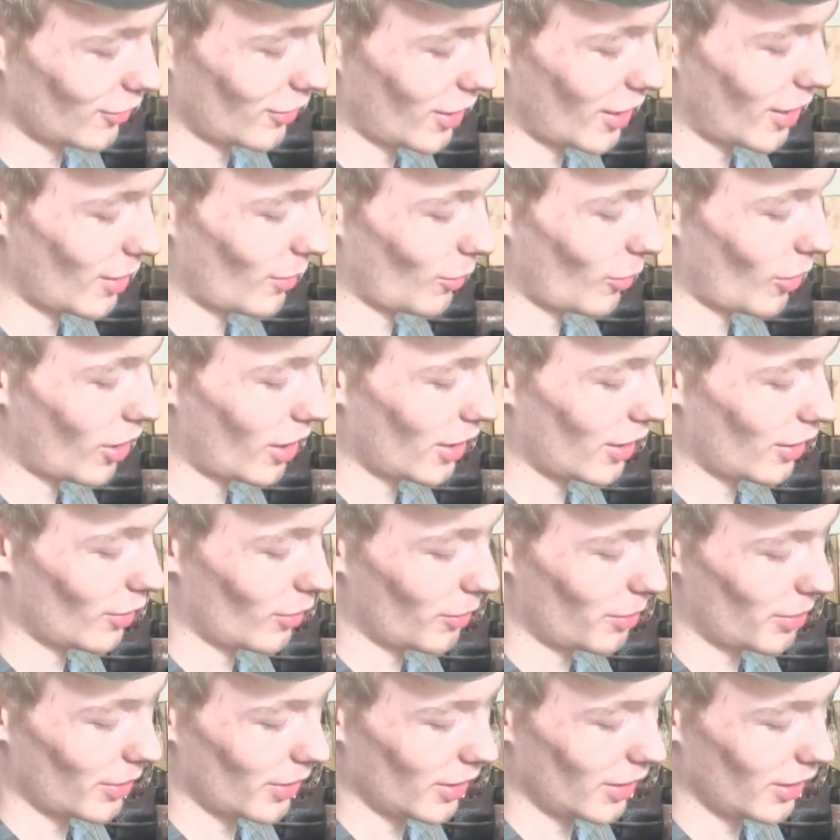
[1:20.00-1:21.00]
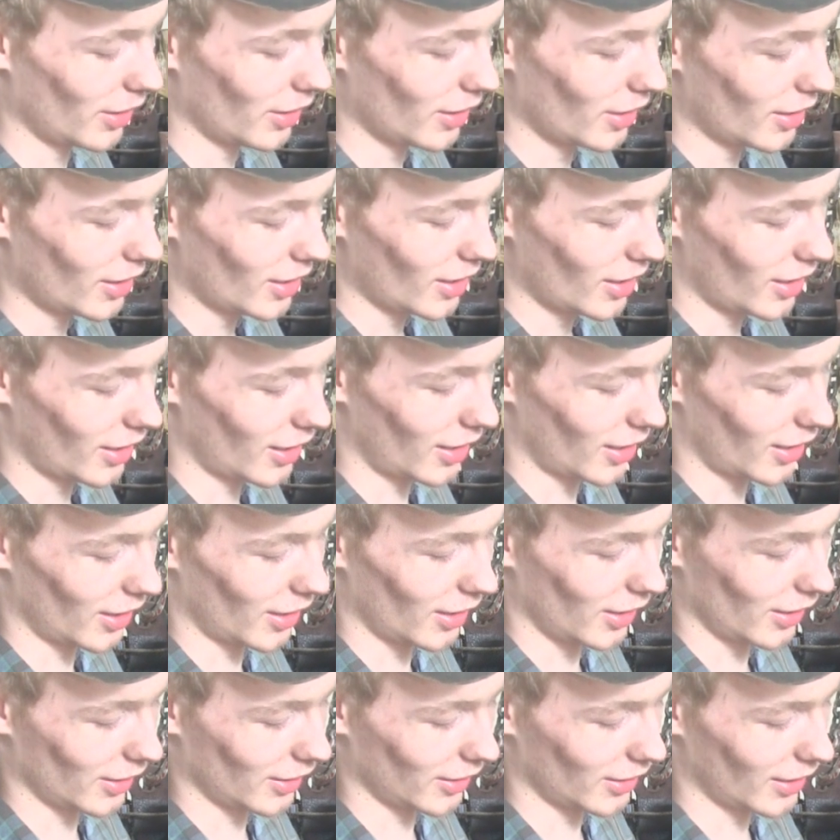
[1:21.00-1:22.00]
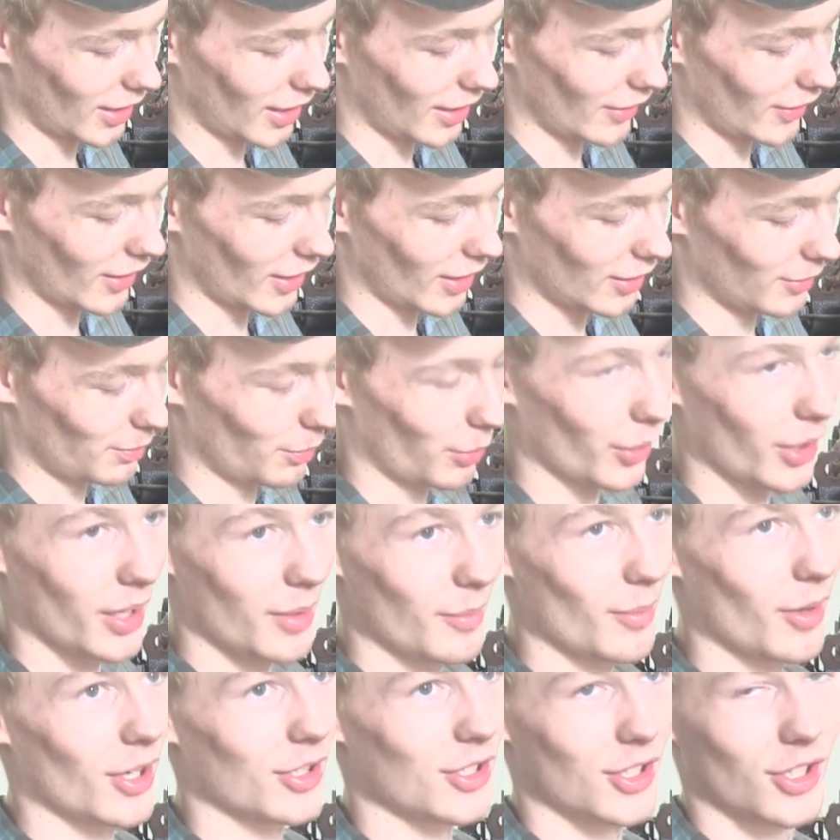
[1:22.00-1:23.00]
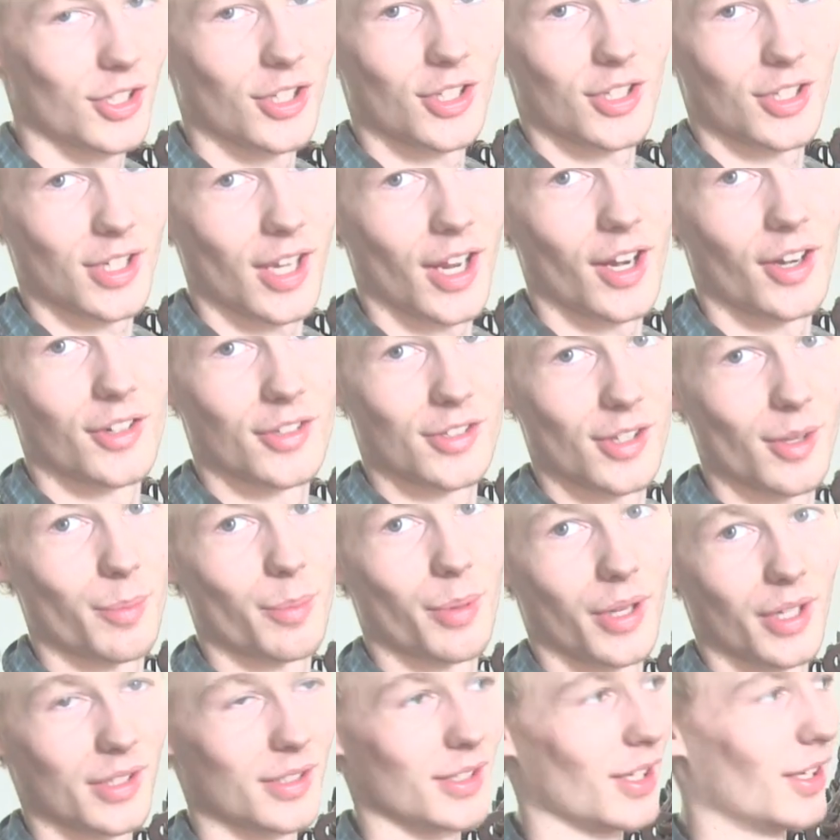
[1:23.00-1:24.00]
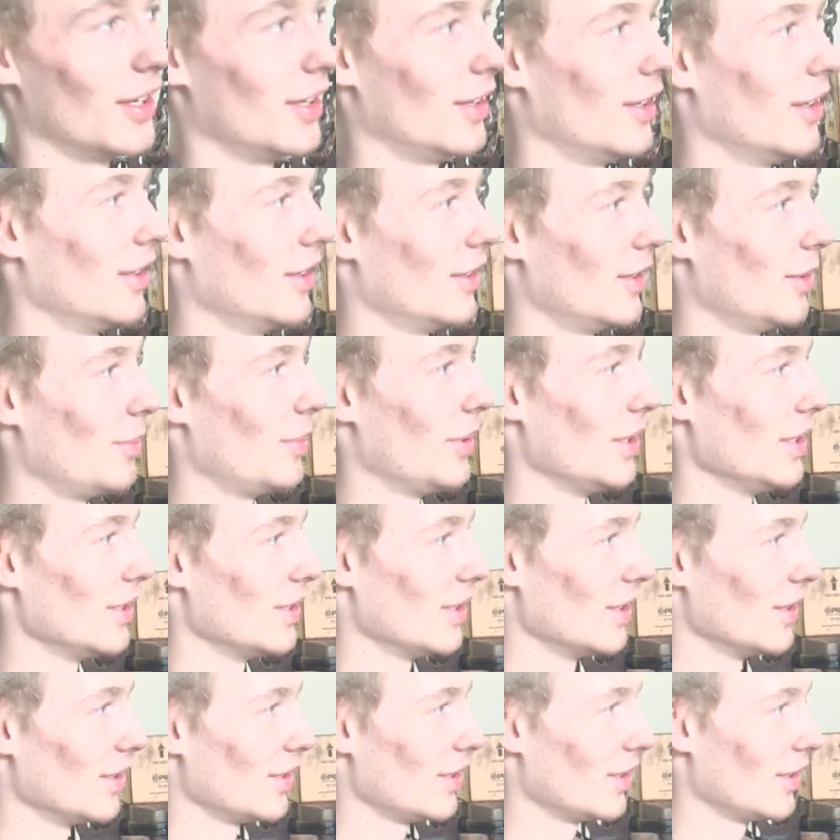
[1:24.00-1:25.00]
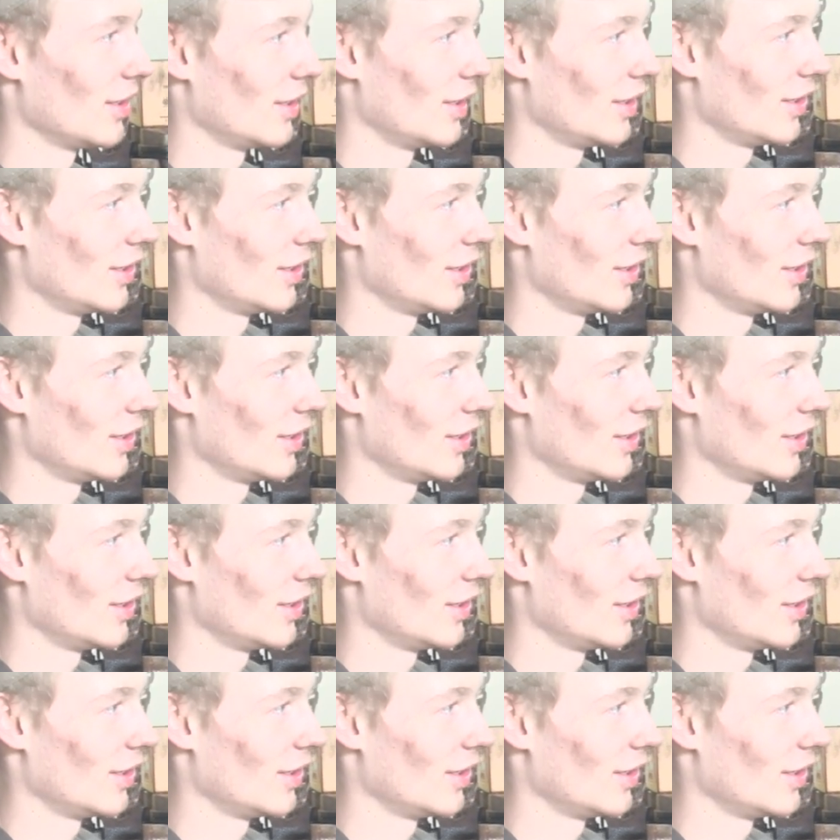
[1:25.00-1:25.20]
ran wide open, and then pretty much it just tears the piston to pieces.